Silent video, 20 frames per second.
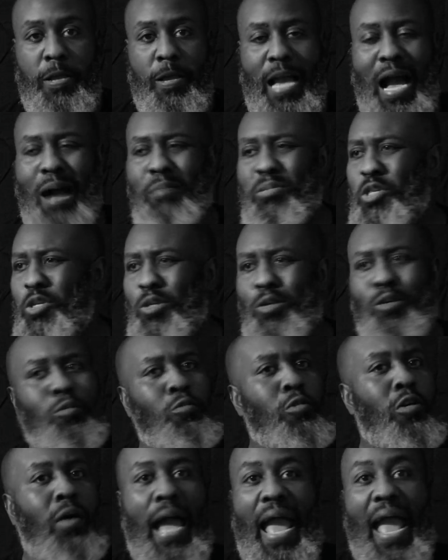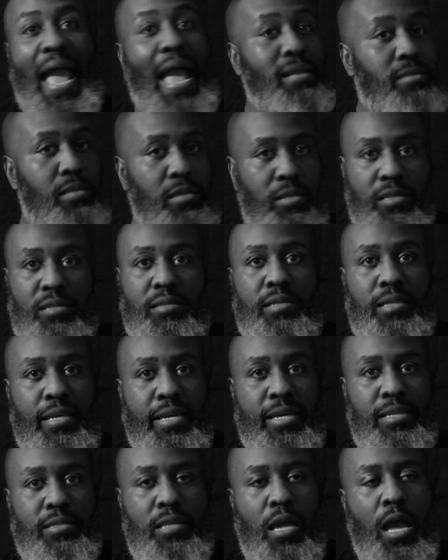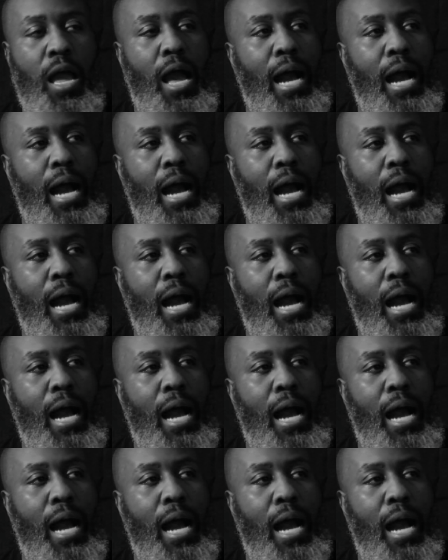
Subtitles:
I'm sure we'll add to this list.